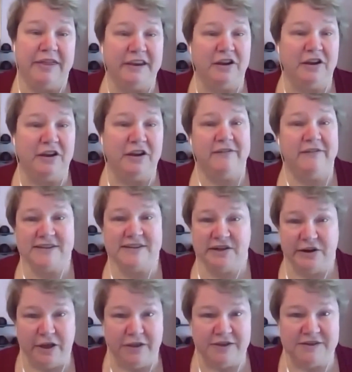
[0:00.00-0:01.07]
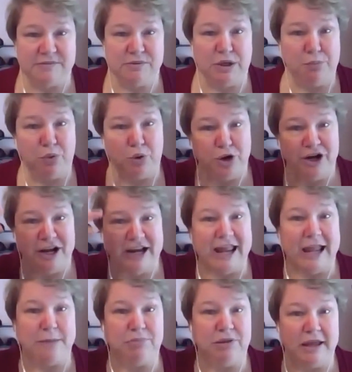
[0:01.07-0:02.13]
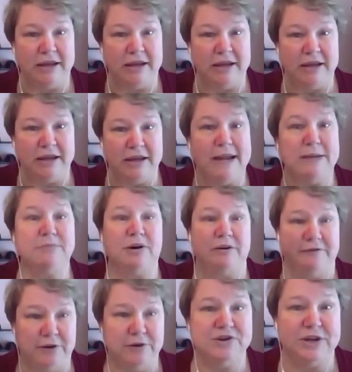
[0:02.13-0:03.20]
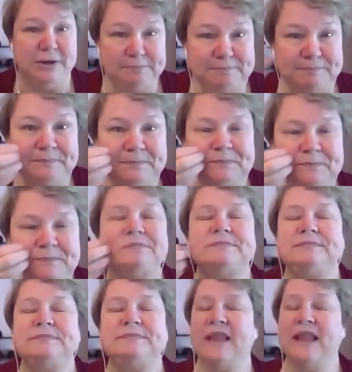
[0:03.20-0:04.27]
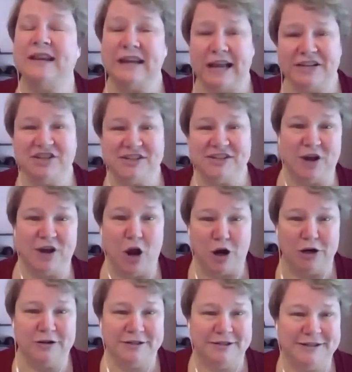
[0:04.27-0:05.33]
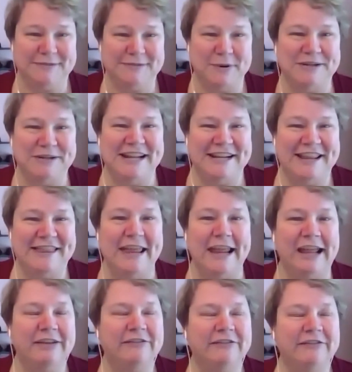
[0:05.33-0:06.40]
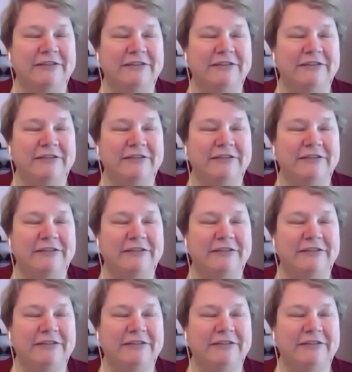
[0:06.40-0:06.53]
And cardiovascular health is really important in like blood and brain perfusion, not just heart is where we tend to think of it.